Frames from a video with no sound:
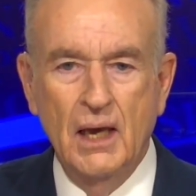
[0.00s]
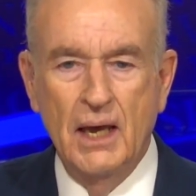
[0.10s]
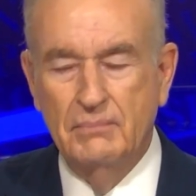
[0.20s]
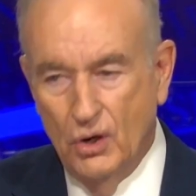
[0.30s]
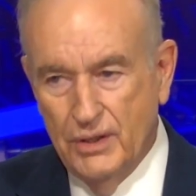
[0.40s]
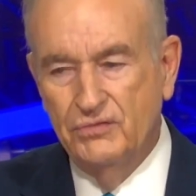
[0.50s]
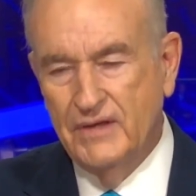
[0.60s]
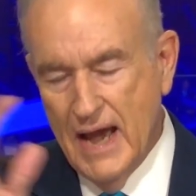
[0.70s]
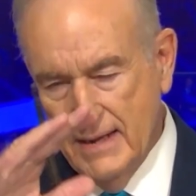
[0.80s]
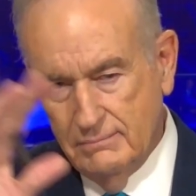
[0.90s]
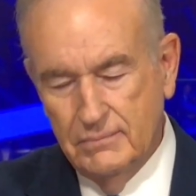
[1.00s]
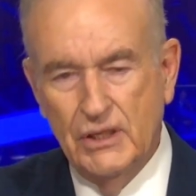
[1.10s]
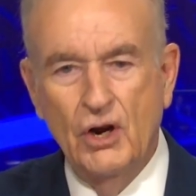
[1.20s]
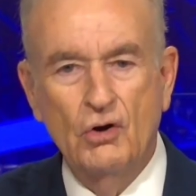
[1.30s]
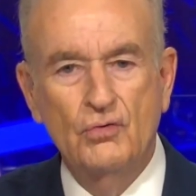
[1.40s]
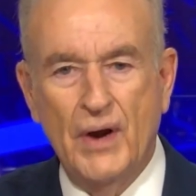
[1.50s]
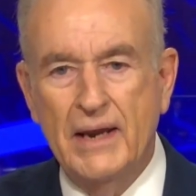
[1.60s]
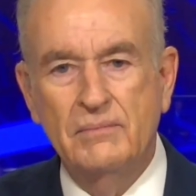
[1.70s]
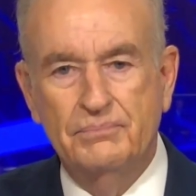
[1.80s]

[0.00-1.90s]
And Modi's got, great